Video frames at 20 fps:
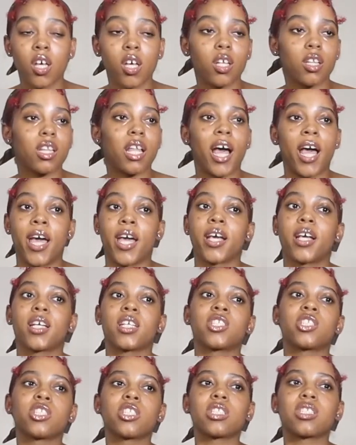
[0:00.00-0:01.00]
Like,
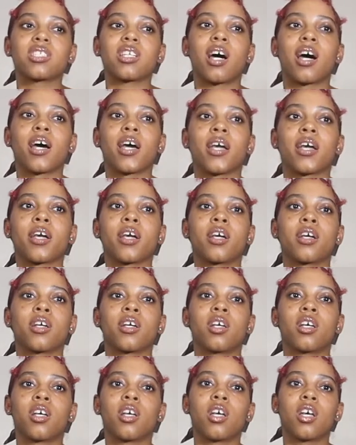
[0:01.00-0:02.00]
it's just like,
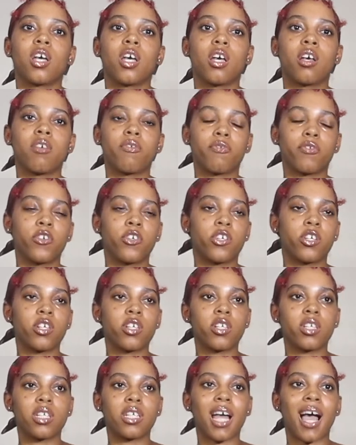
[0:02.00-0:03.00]
if
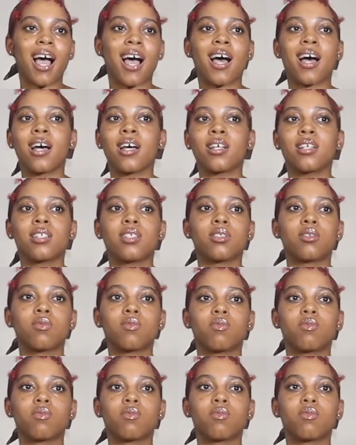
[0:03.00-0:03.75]
you're not,